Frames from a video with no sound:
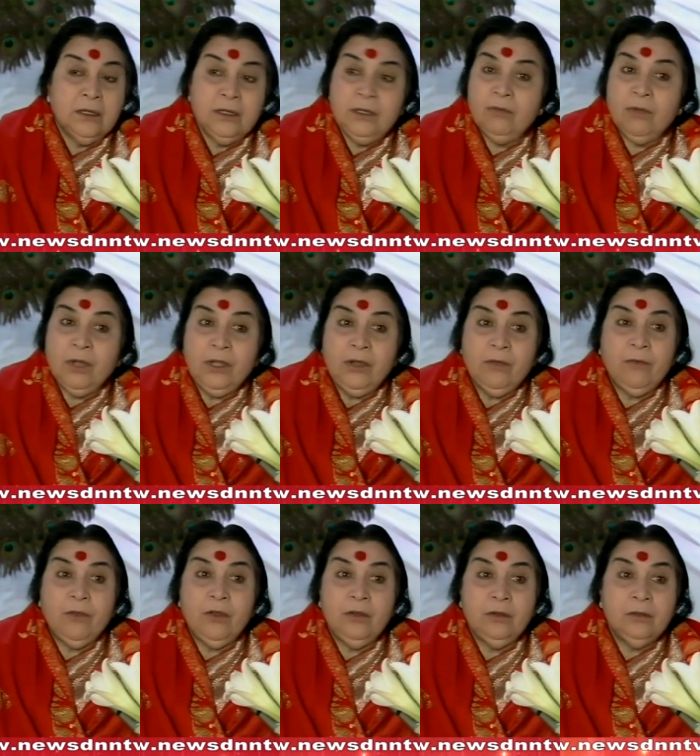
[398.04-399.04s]
devoid of
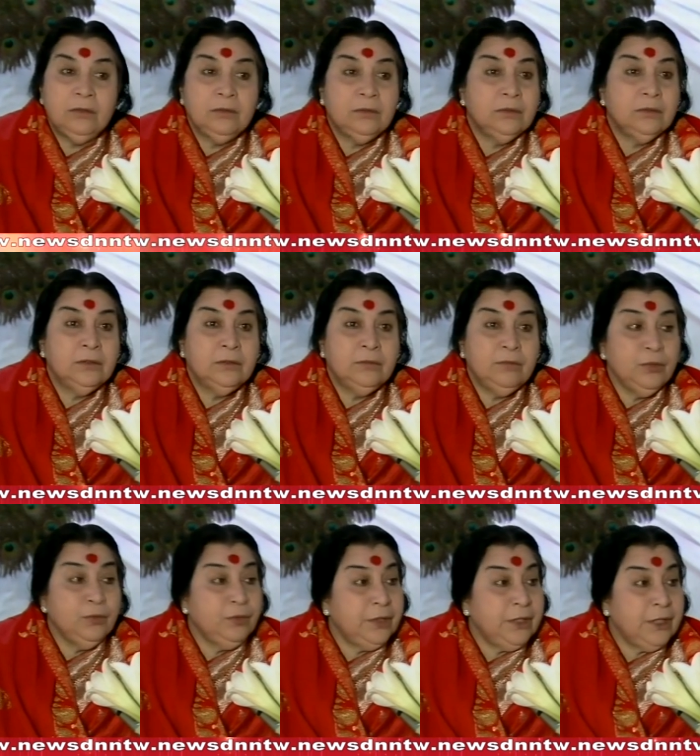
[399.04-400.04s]
all
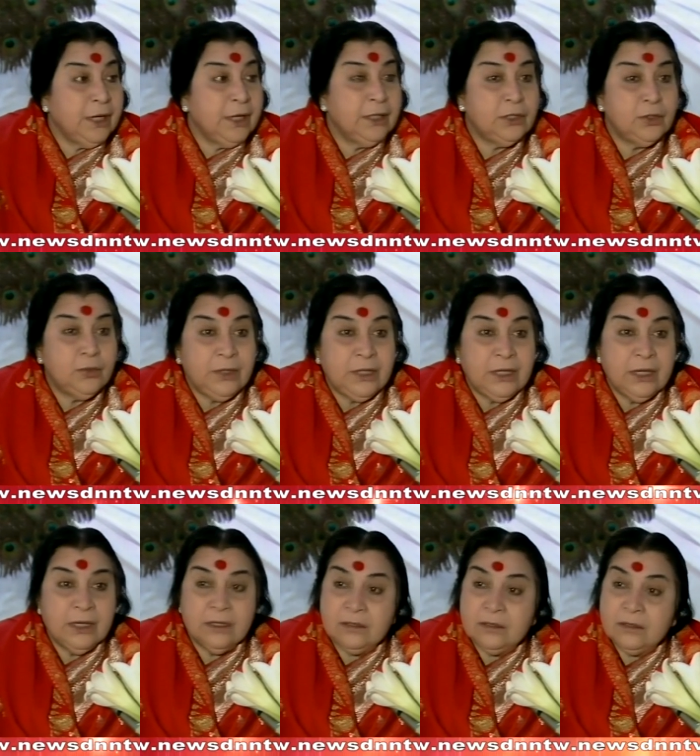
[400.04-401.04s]
beauty and
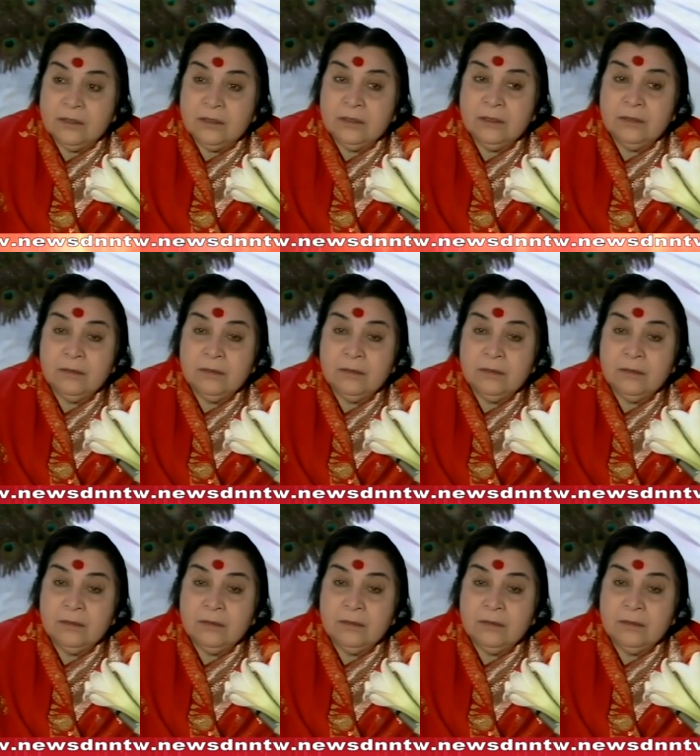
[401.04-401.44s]
sweetness.